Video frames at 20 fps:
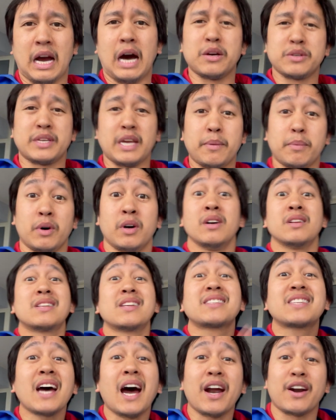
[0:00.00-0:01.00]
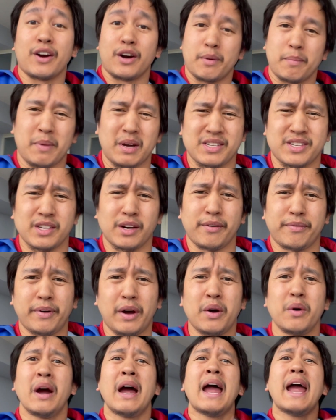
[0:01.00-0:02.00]
I was able to tire myself
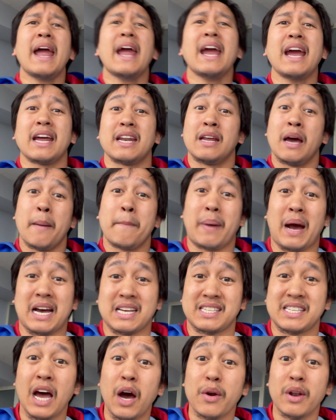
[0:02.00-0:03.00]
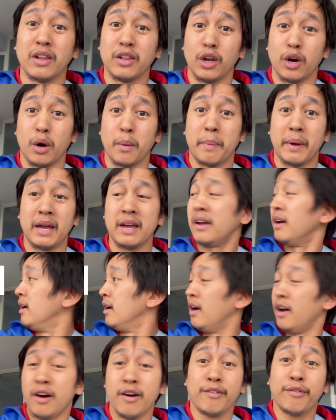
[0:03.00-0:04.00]
out and pass out a little bit
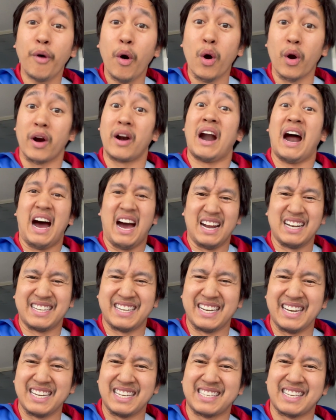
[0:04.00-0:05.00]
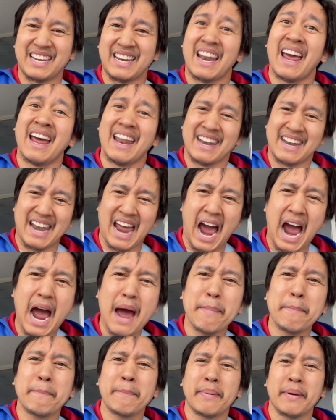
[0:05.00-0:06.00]
for a decent
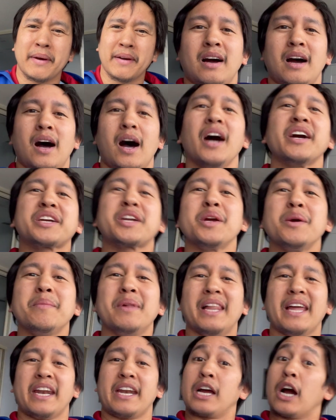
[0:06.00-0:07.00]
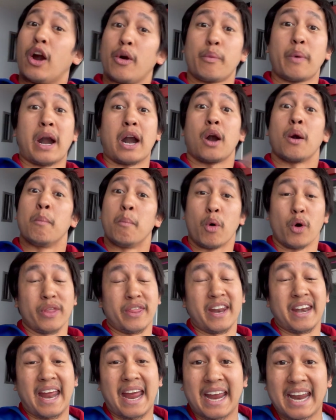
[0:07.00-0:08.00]
nap, accumulating a rare more
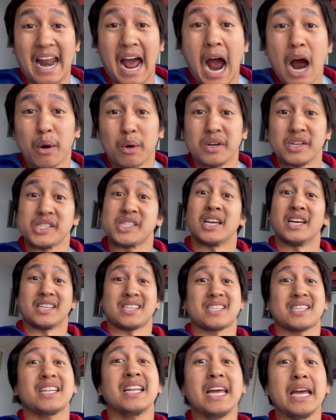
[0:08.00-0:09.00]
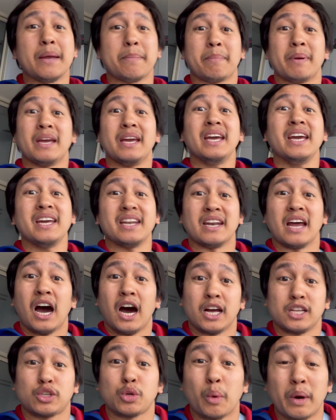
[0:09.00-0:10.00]
than 8 hours of sleep in
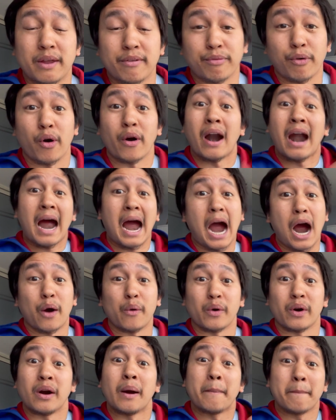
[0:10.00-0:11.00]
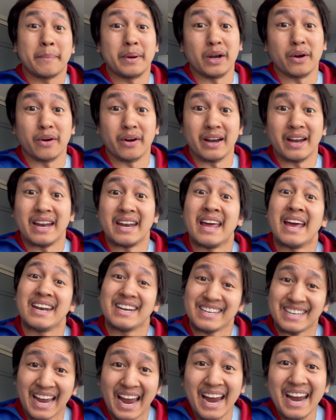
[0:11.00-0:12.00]
a 24 hour period
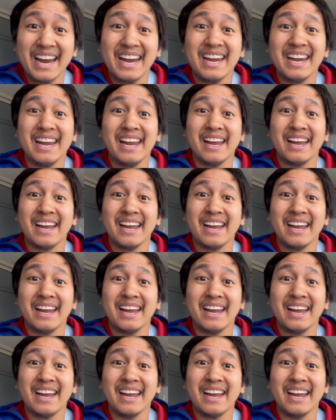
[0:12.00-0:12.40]
day,